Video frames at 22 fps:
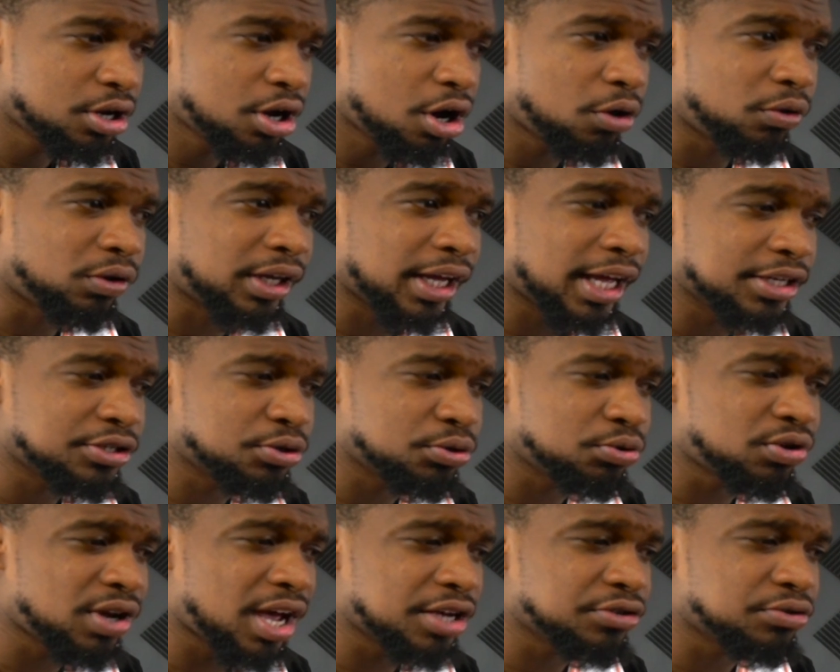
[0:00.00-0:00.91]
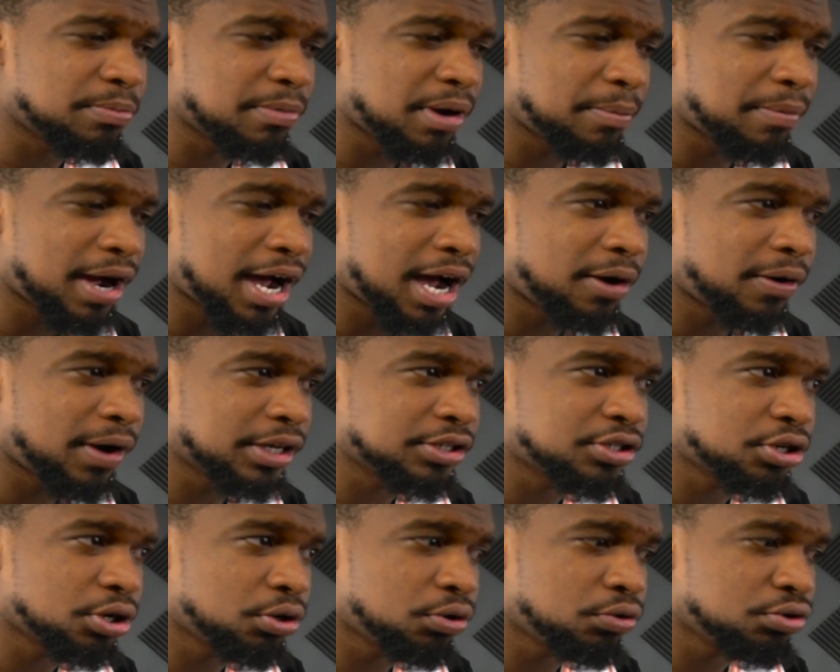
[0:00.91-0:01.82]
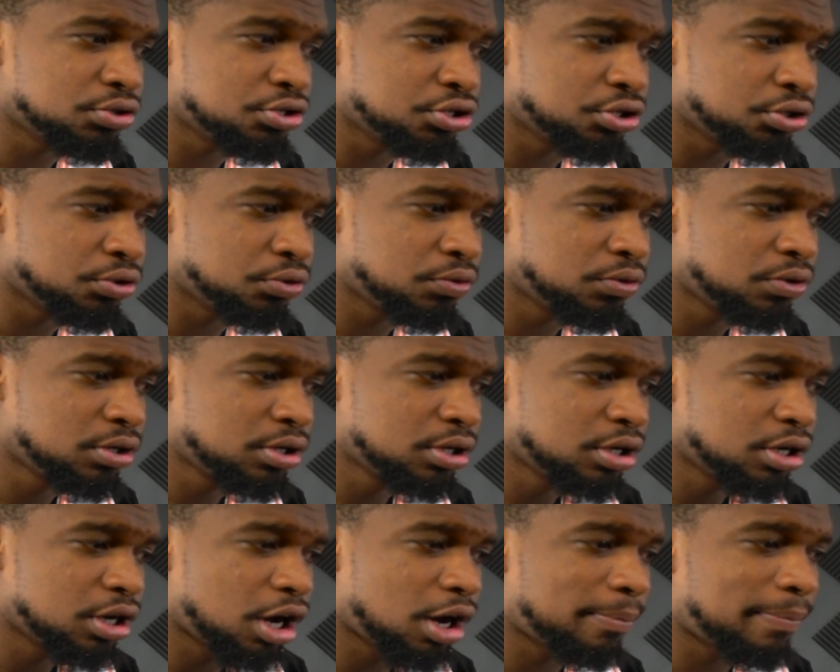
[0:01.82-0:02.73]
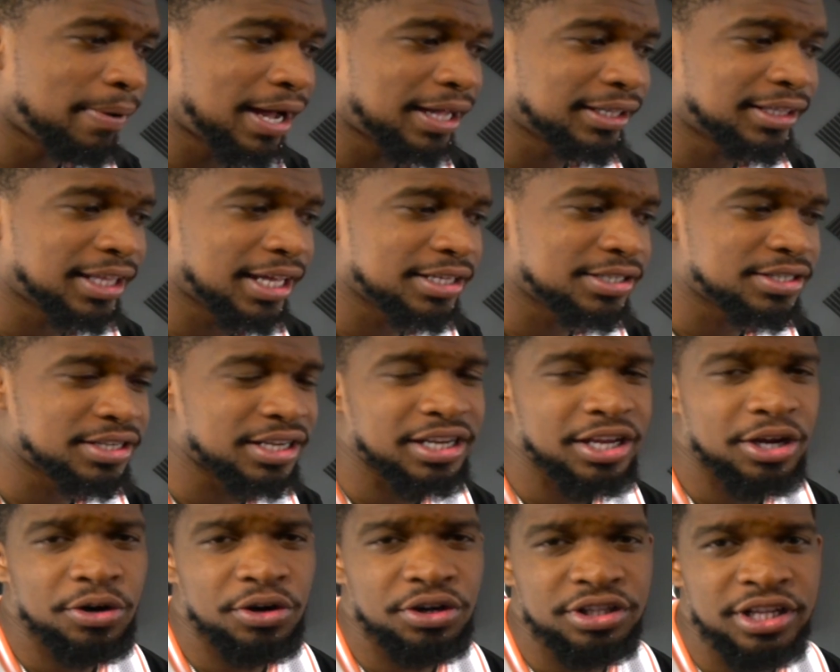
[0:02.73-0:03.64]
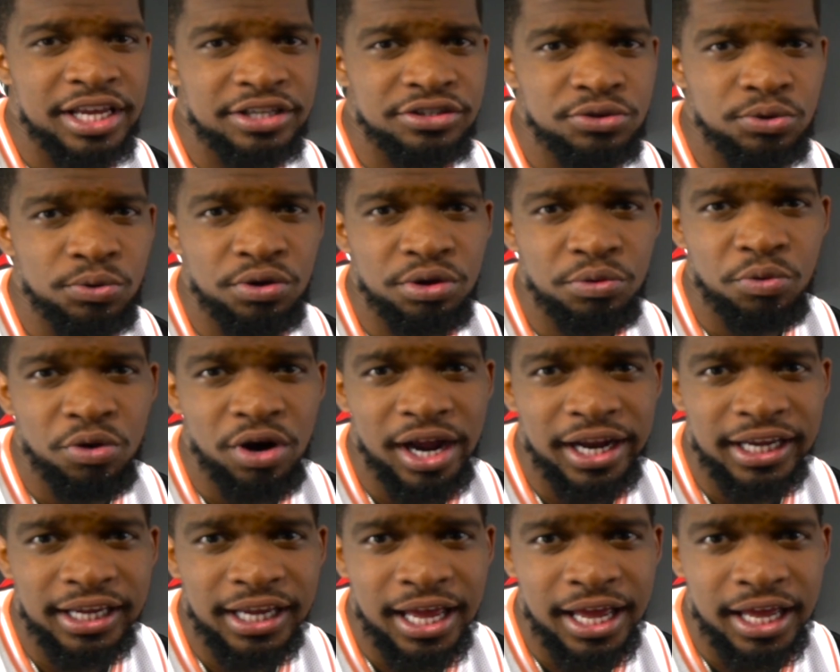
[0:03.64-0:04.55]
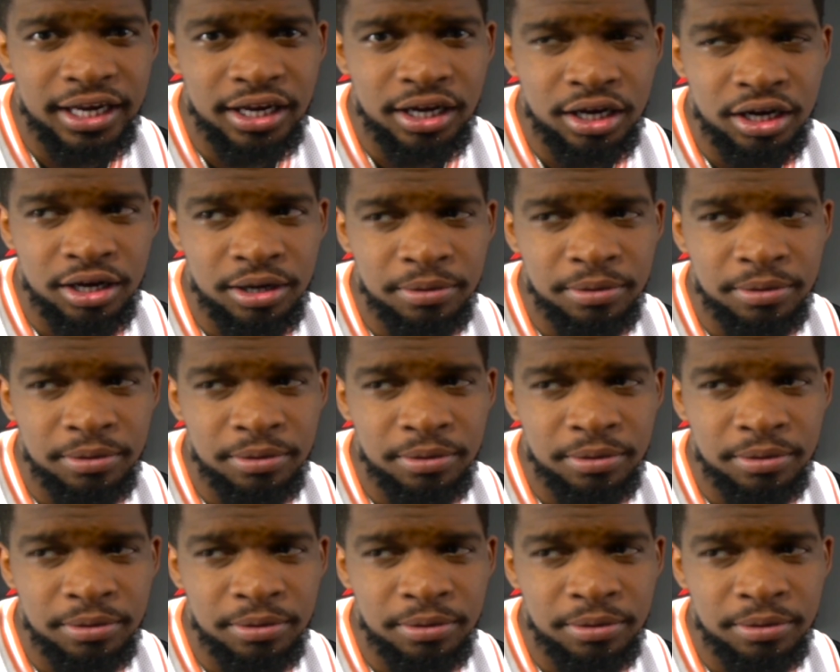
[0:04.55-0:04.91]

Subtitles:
Okay, so you guys remember how I told you about that story where I got,